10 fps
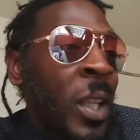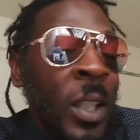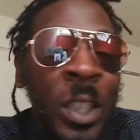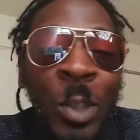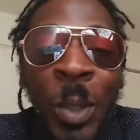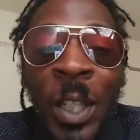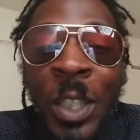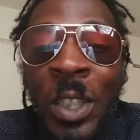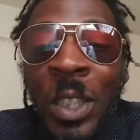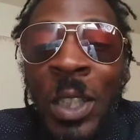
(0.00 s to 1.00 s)
now just
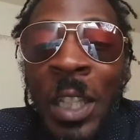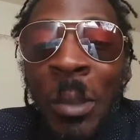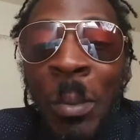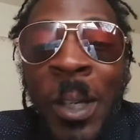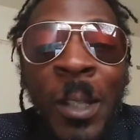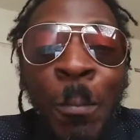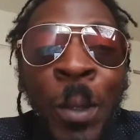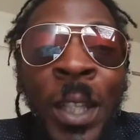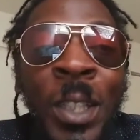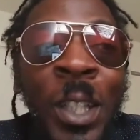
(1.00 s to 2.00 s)
because she's at the bottom,
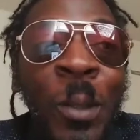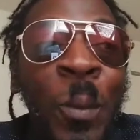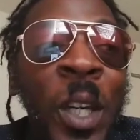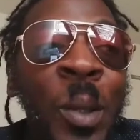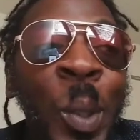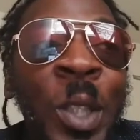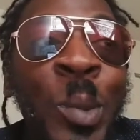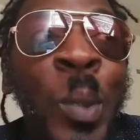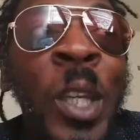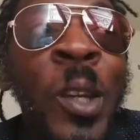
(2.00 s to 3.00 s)
Pink's at the bottom,
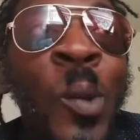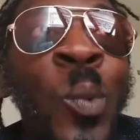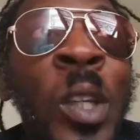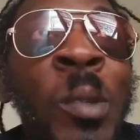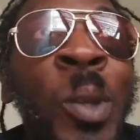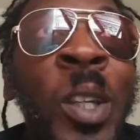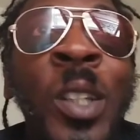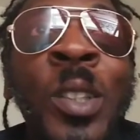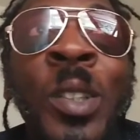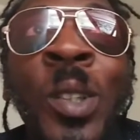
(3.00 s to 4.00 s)
doesn't make her weak.
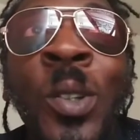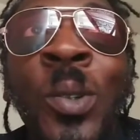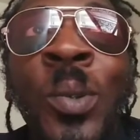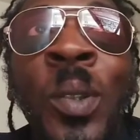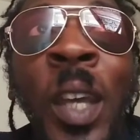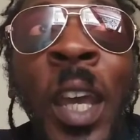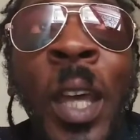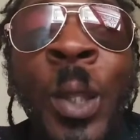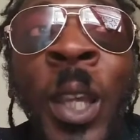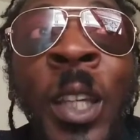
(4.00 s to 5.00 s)
Because
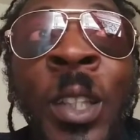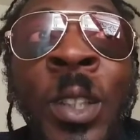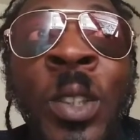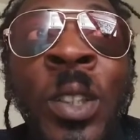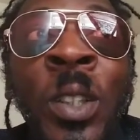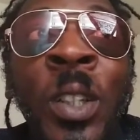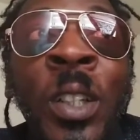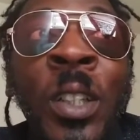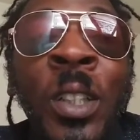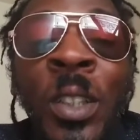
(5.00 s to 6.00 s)
I think of
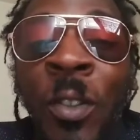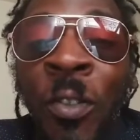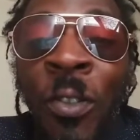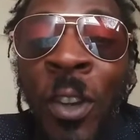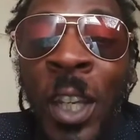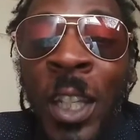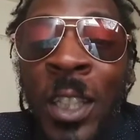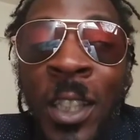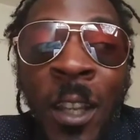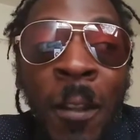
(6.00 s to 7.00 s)
the
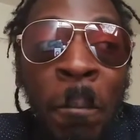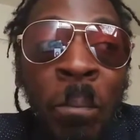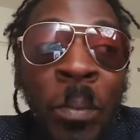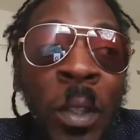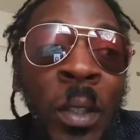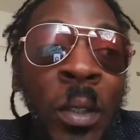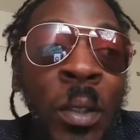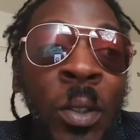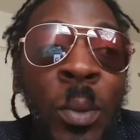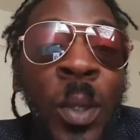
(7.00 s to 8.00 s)
phrase,
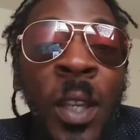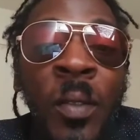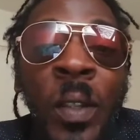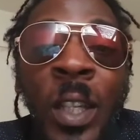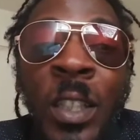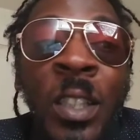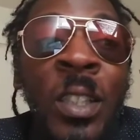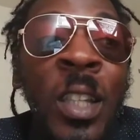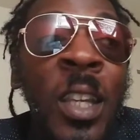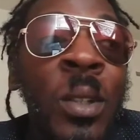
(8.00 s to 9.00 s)
"You don't have legs to
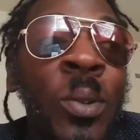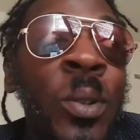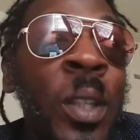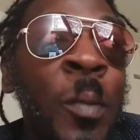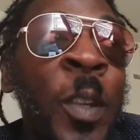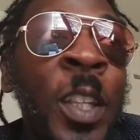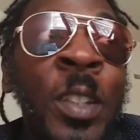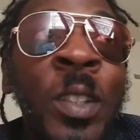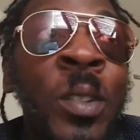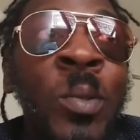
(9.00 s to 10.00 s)
stand on." That
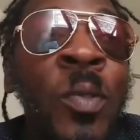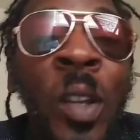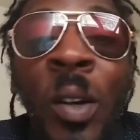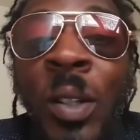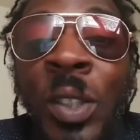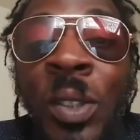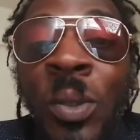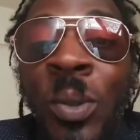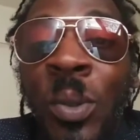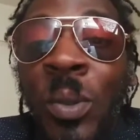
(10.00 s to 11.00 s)
means you've
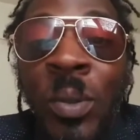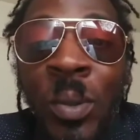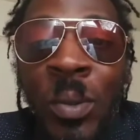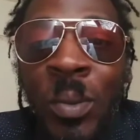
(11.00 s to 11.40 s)
lost, or